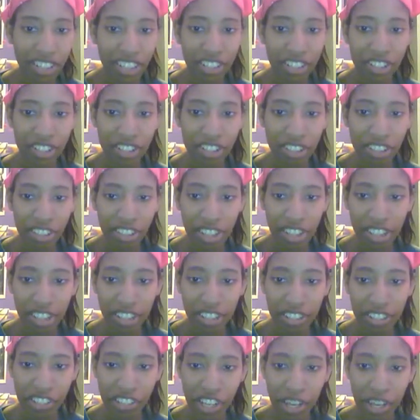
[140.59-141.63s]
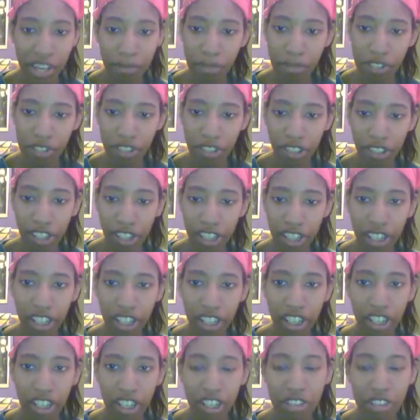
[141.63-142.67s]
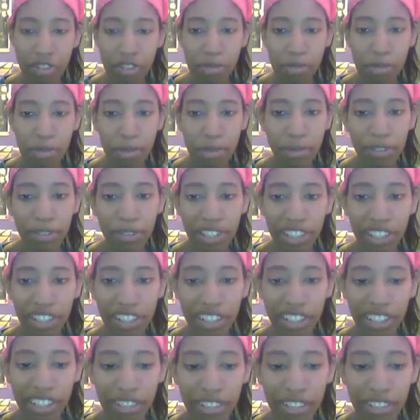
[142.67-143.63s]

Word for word: she's not the type to, there's people that,